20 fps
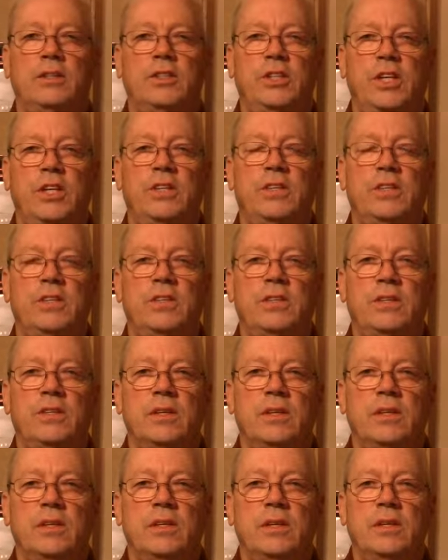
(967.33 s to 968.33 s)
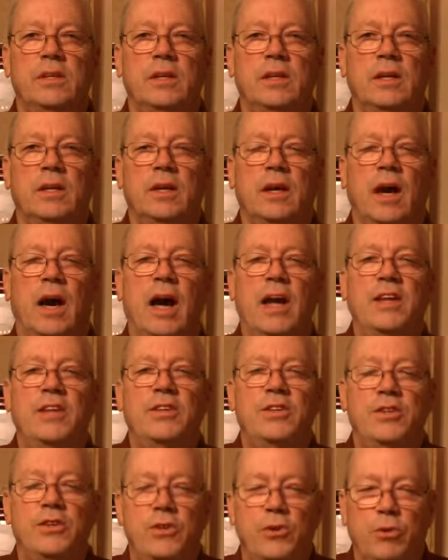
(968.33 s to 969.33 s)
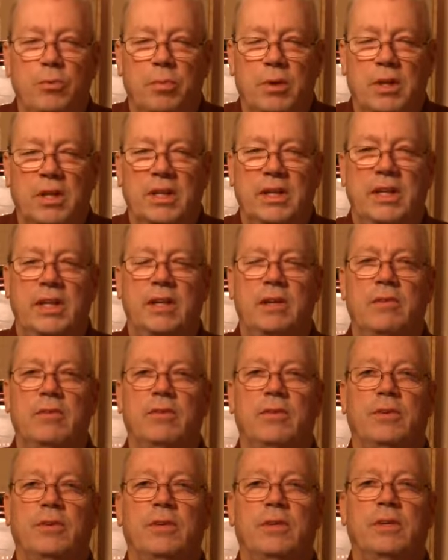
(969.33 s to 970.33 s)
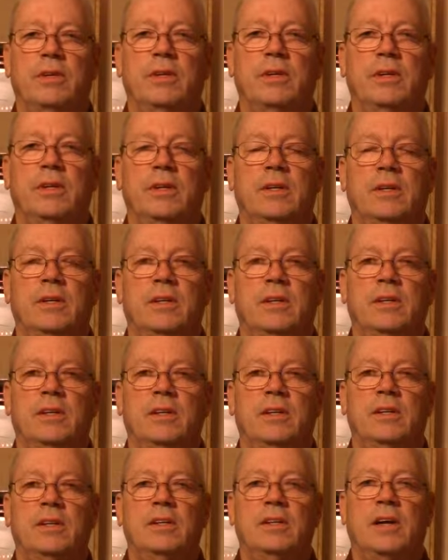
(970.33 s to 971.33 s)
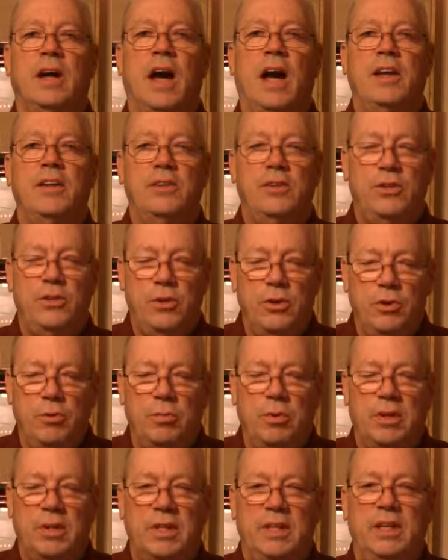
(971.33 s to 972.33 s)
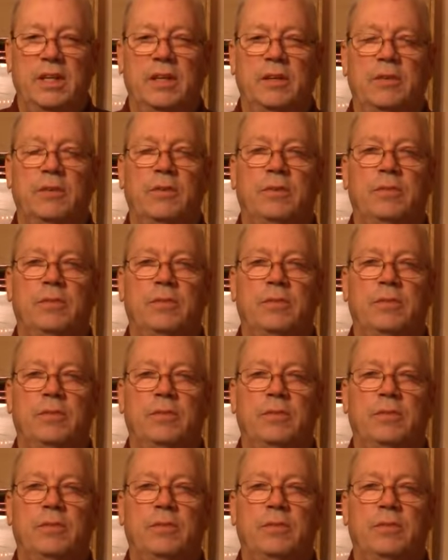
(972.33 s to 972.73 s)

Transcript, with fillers: Jesus, I do believe, I do believe,